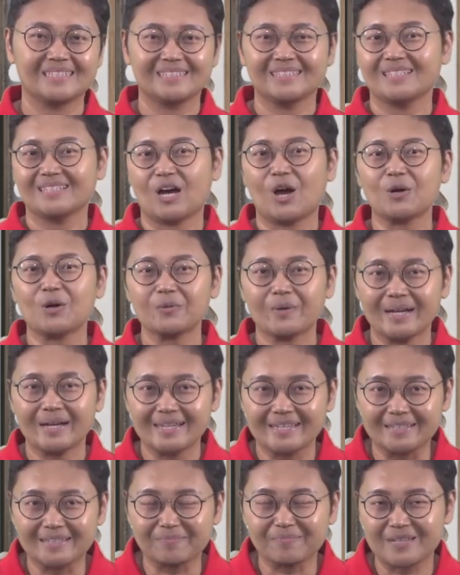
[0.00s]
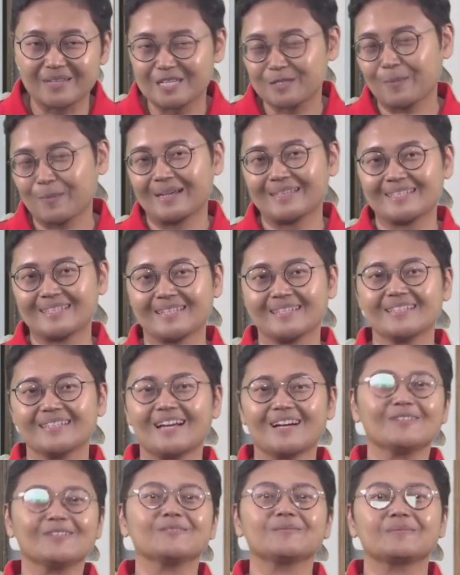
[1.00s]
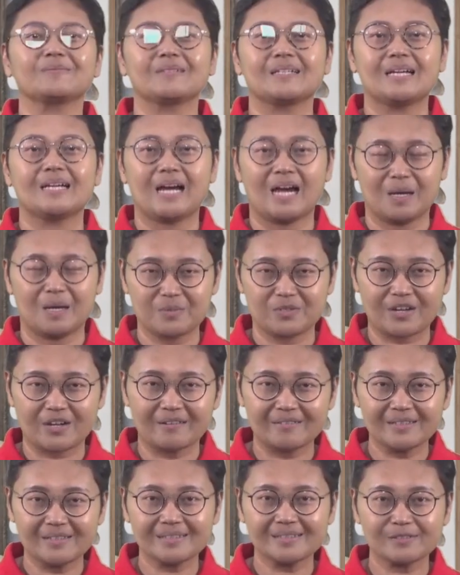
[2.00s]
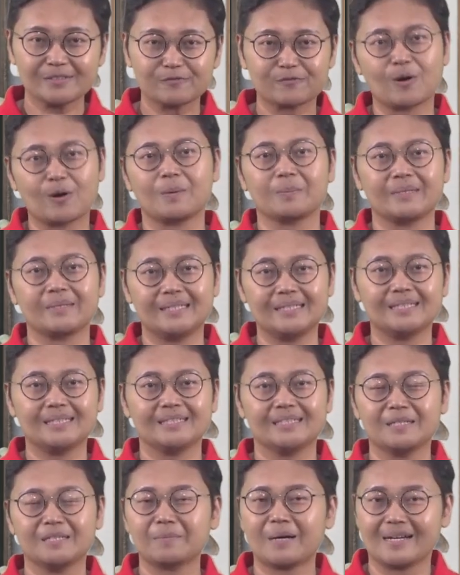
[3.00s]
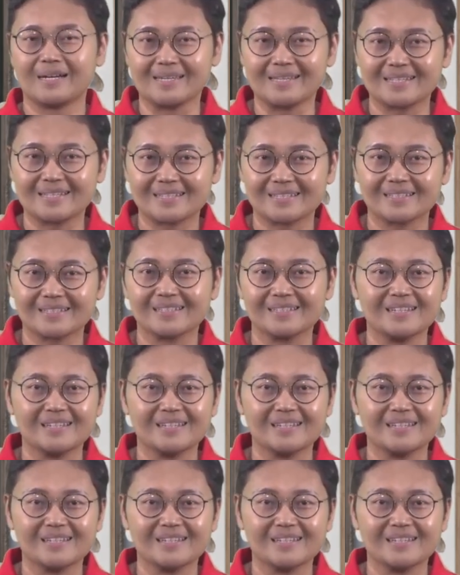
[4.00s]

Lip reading: All right, it's my turn now. I'm Sharon from eLearning Minds.